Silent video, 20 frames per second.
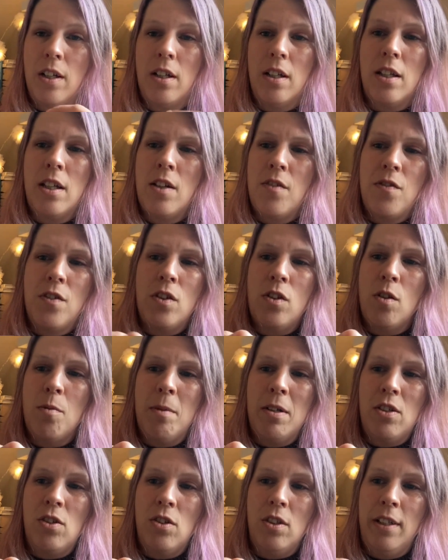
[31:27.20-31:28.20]
gives so
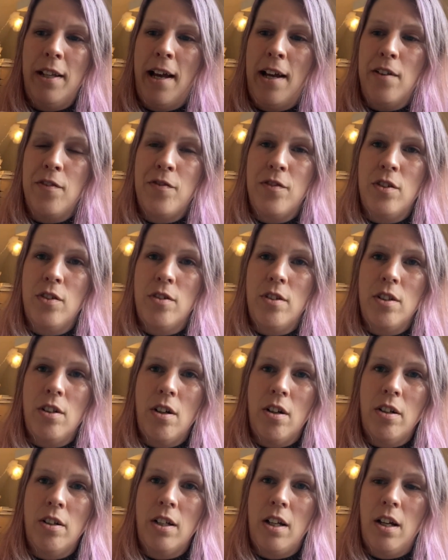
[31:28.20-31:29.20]
much life to the
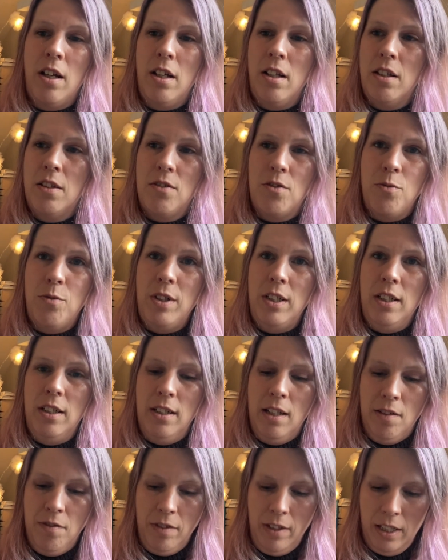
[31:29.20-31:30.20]
yarn. It's really
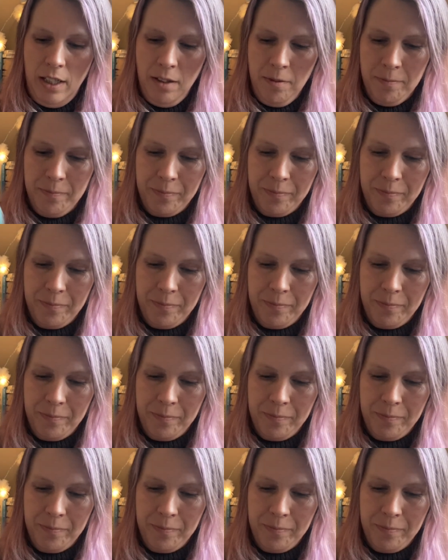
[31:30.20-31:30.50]
lovely.